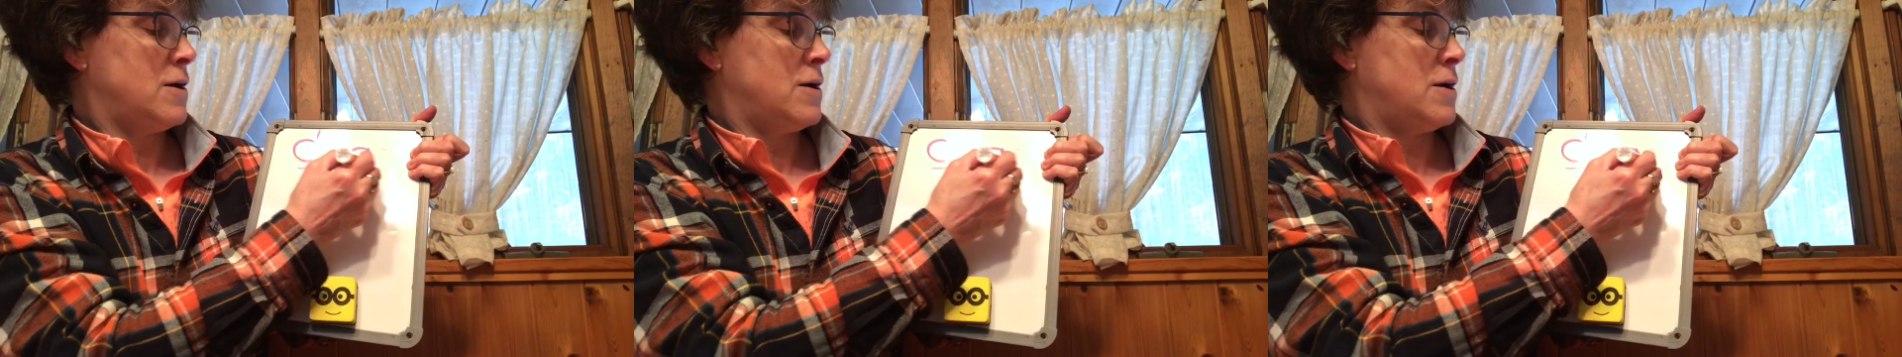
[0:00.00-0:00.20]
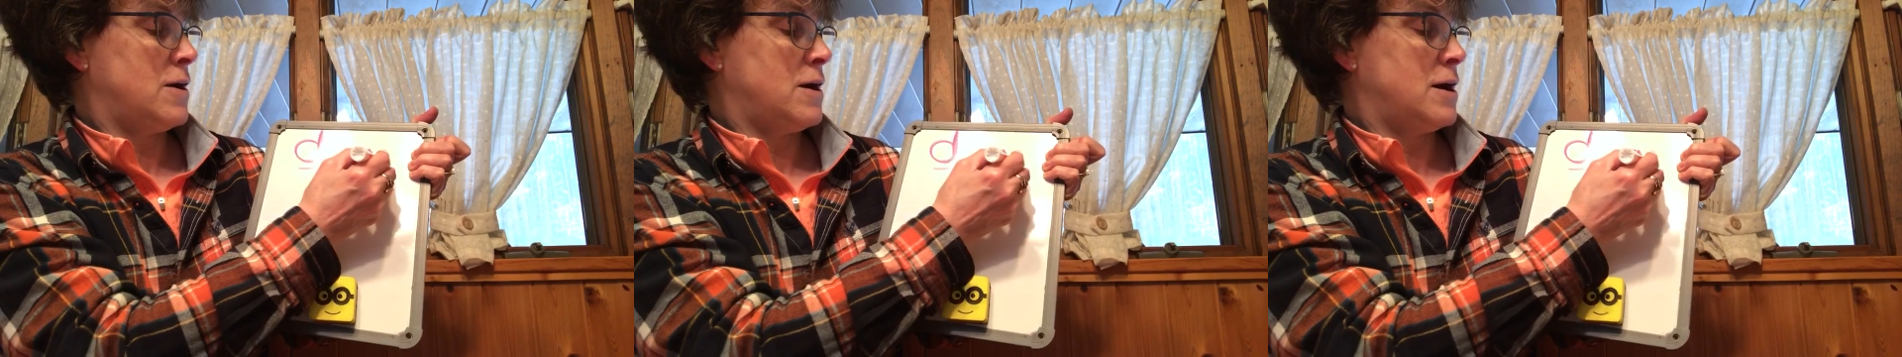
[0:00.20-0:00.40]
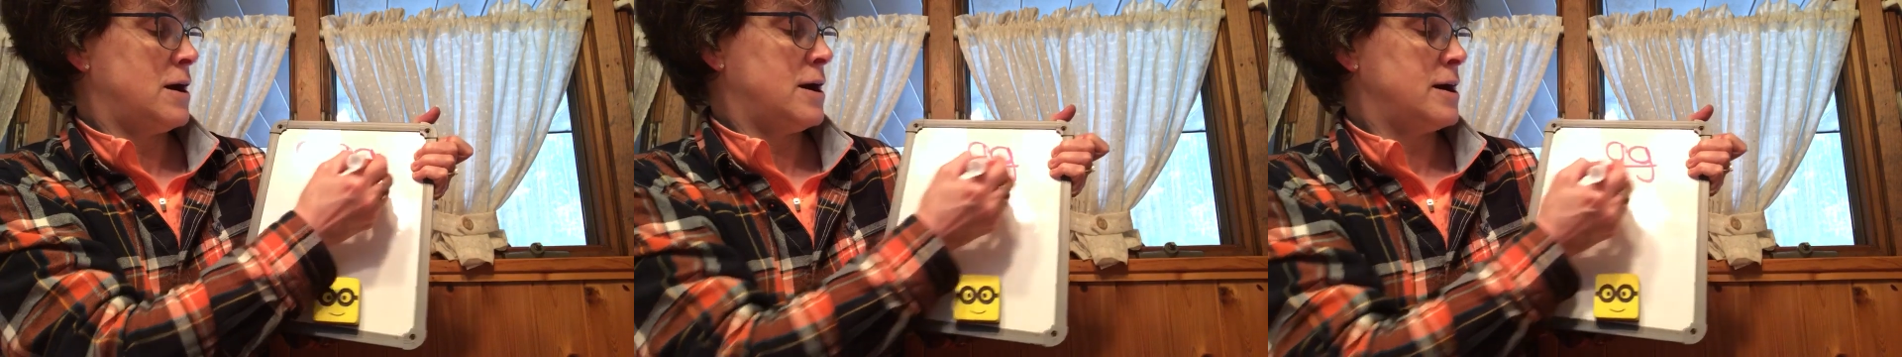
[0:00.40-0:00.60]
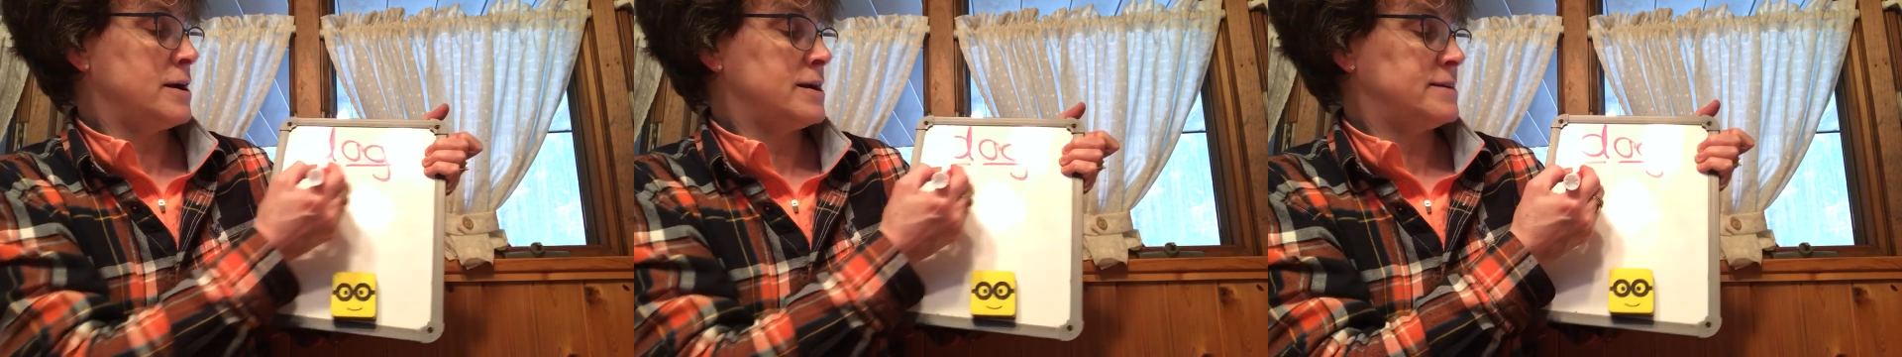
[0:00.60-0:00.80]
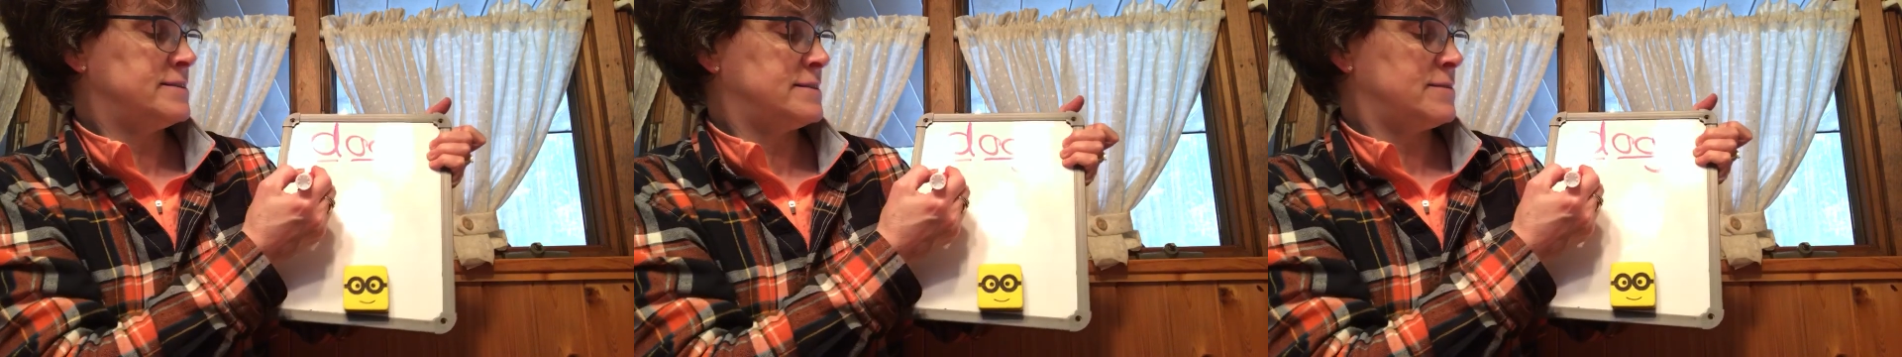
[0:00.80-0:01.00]

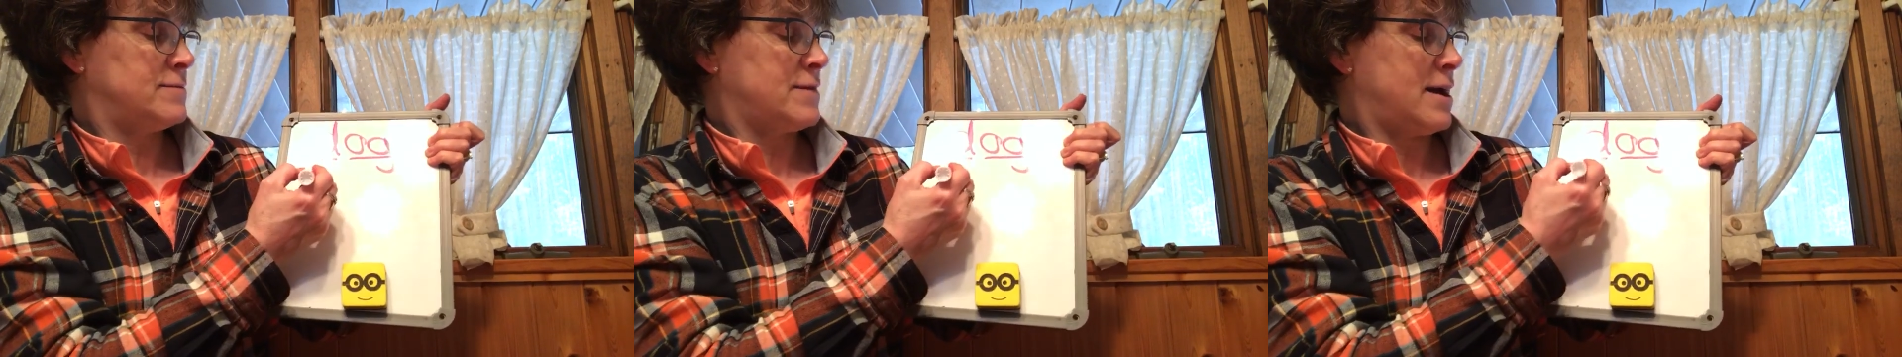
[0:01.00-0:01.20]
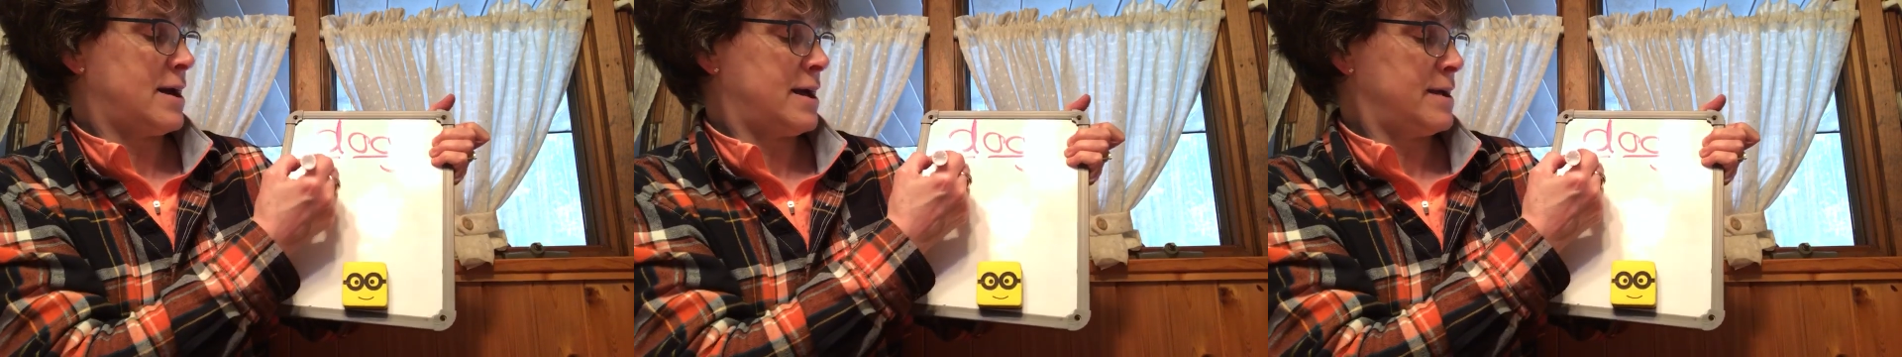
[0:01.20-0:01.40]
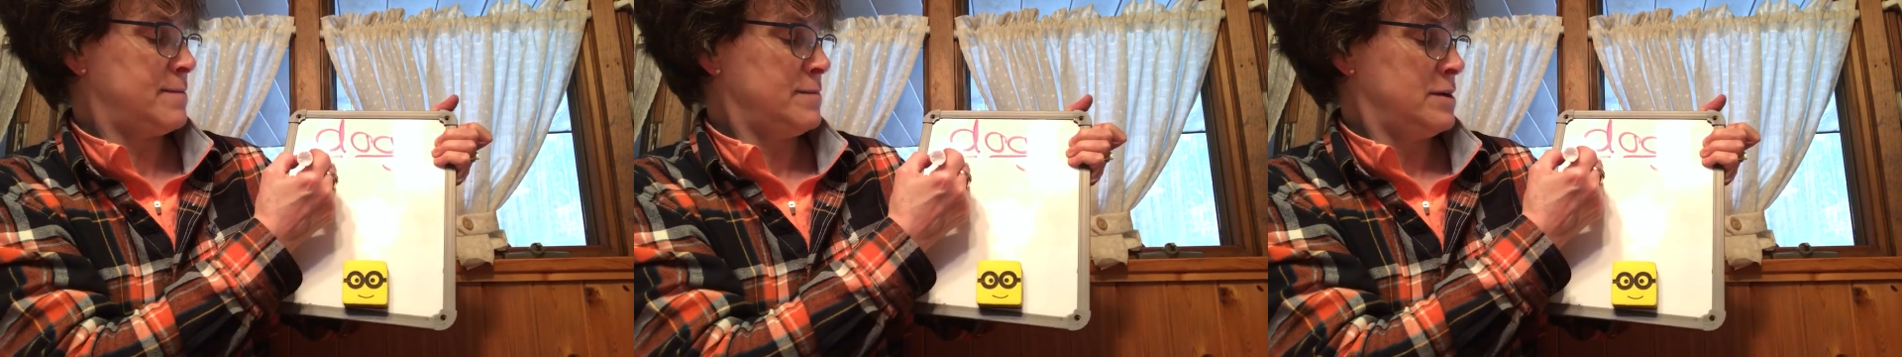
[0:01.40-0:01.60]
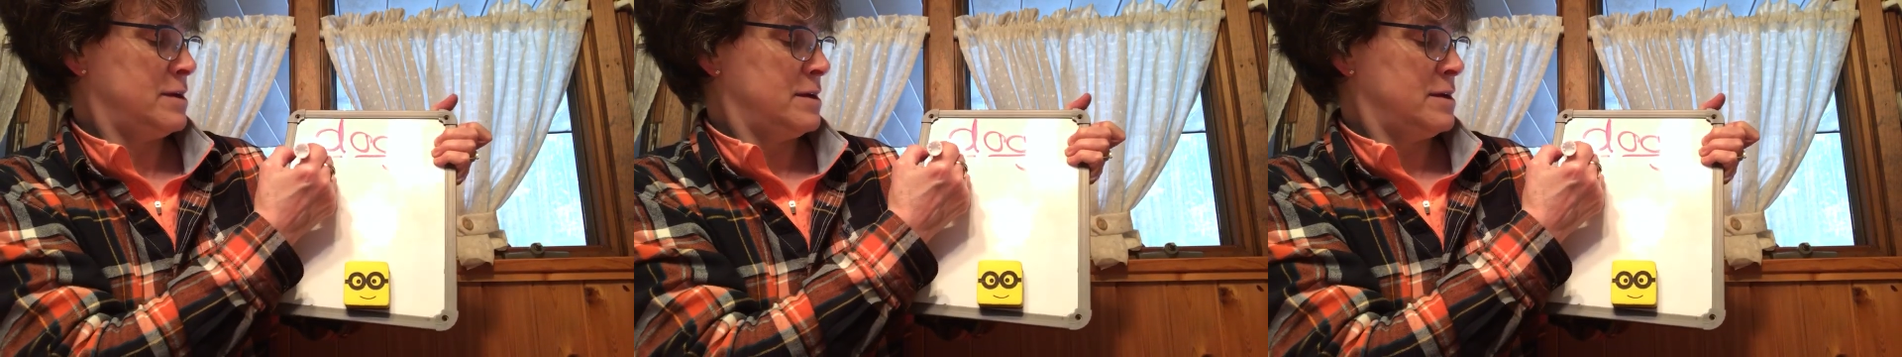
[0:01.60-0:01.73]
Og is the rhyme.